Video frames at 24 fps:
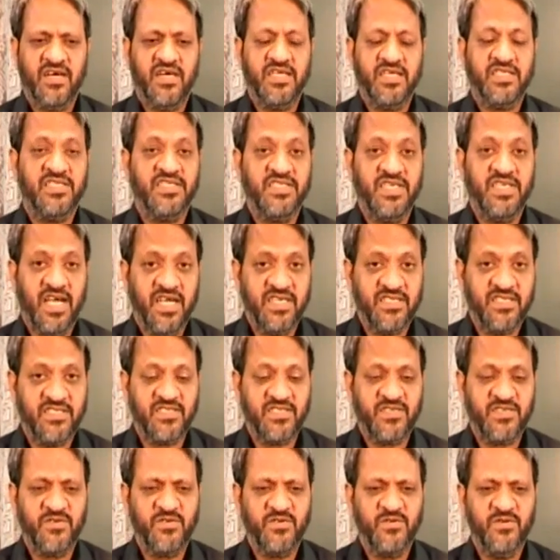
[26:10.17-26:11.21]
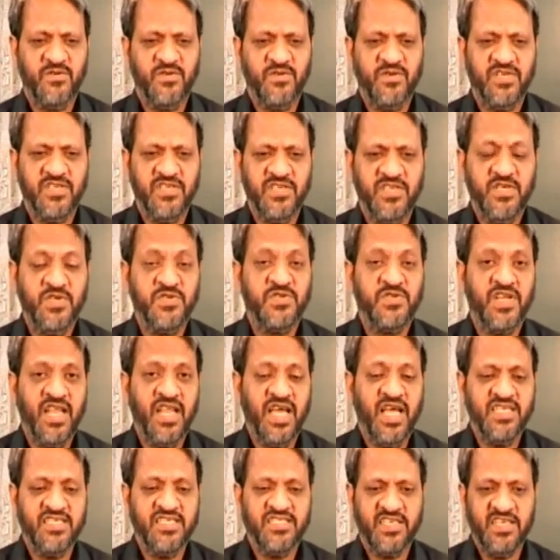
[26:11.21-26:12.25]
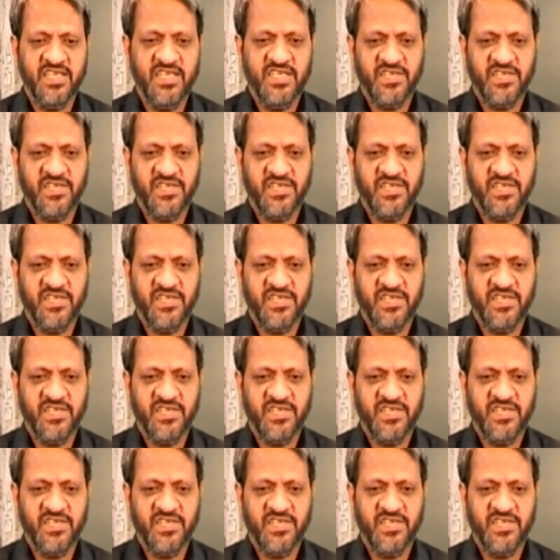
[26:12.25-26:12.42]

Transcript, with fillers: a chance to utilize